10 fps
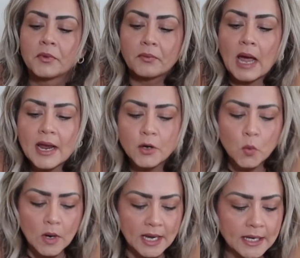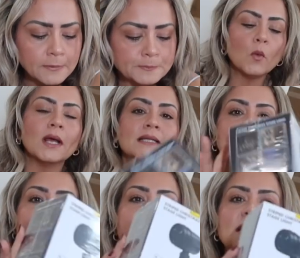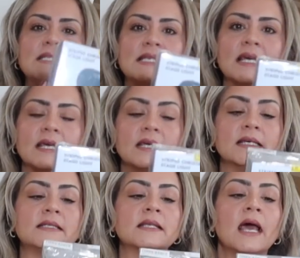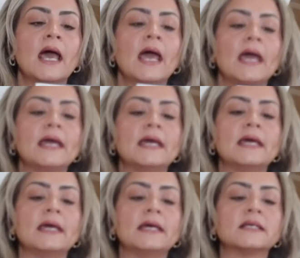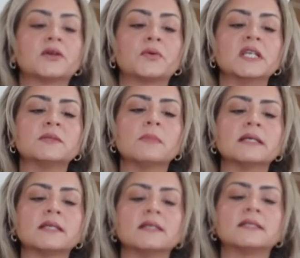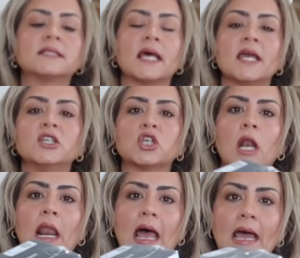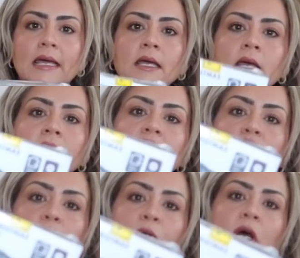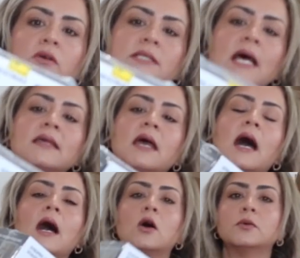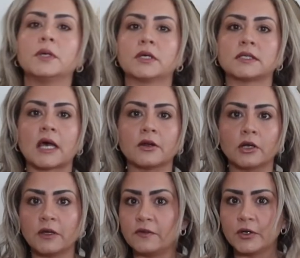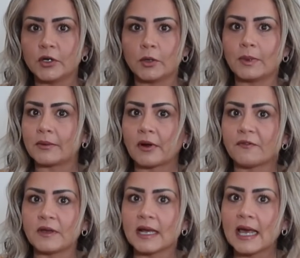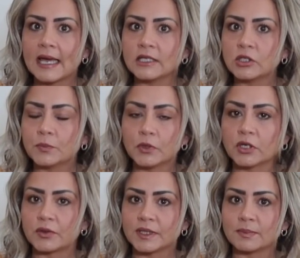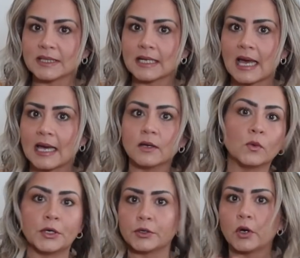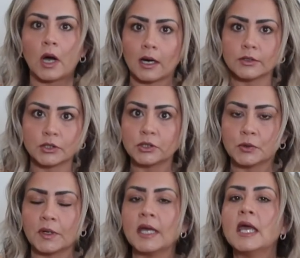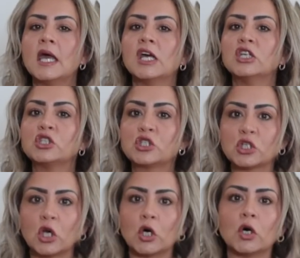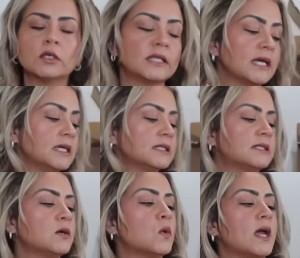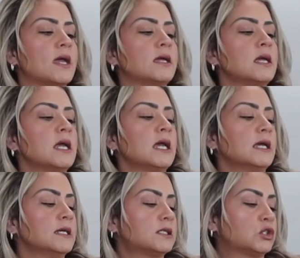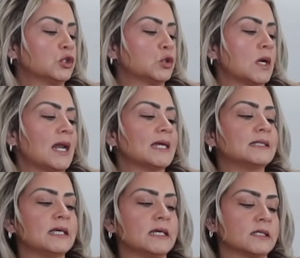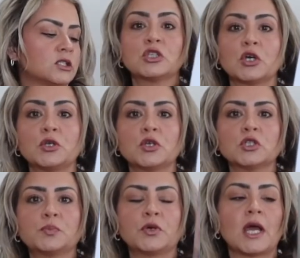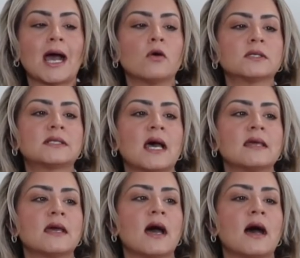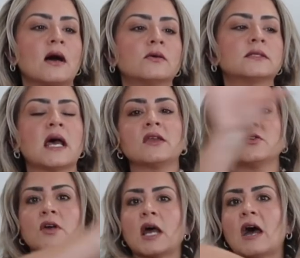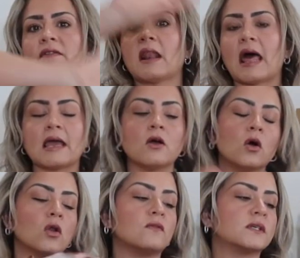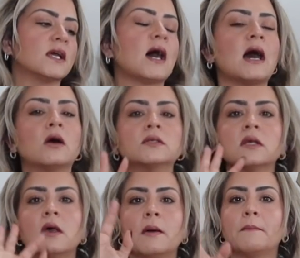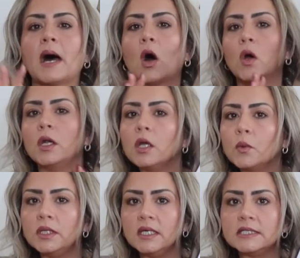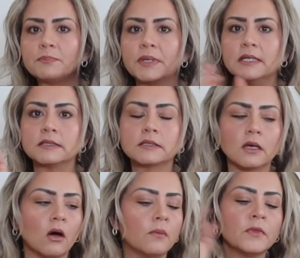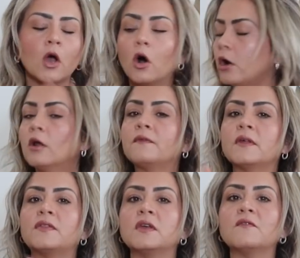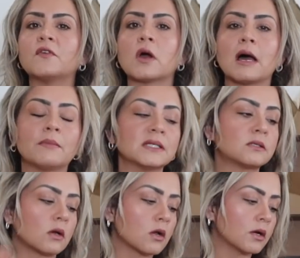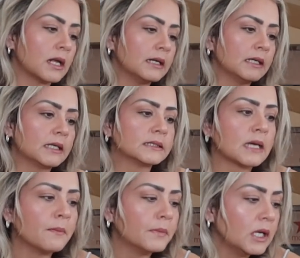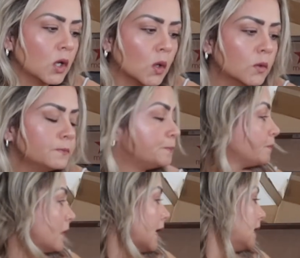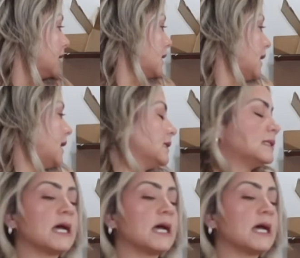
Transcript: right away. Well, this is a Christmas stage light to put outside the house because I don't know if you know, but Raphael hates to put Christmas light. We don't know how to do it. So the easy way is to do it like this. So you just put it outside the house and you're gonna have light all over the house, but only with this piece. So all of the things from Amazon, I'm gonna link it down below in case